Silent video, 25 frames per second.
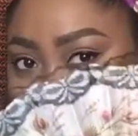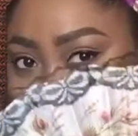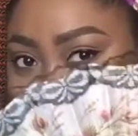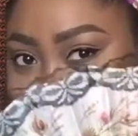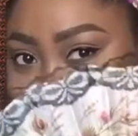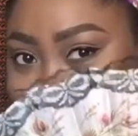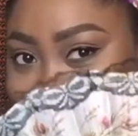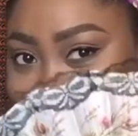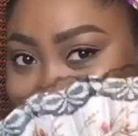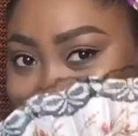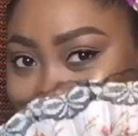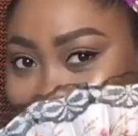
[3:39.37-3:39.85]
you
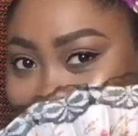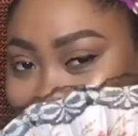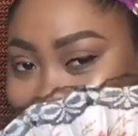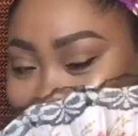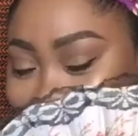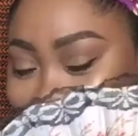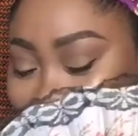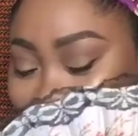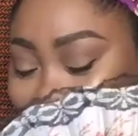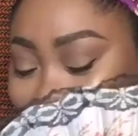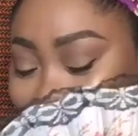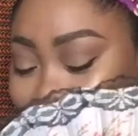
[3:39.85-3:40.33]
guys in my
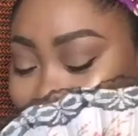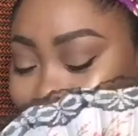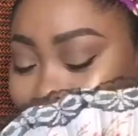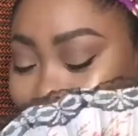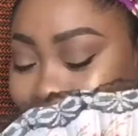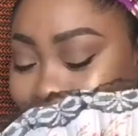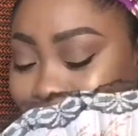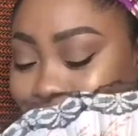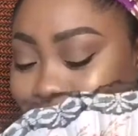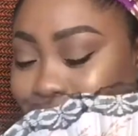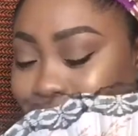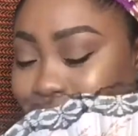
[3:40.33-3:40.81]
next
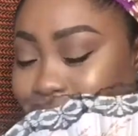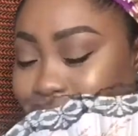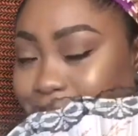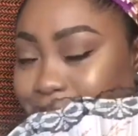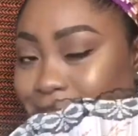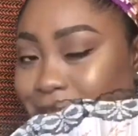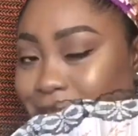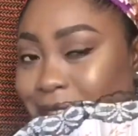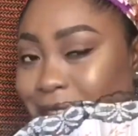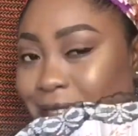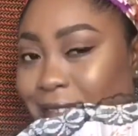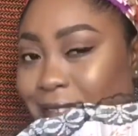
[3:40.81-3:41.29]
one.
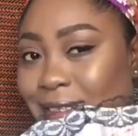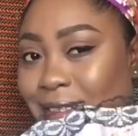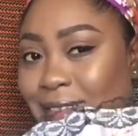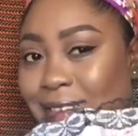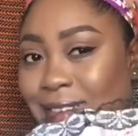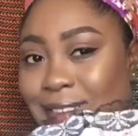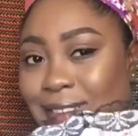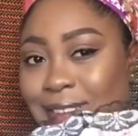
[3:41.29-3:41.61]
Bye.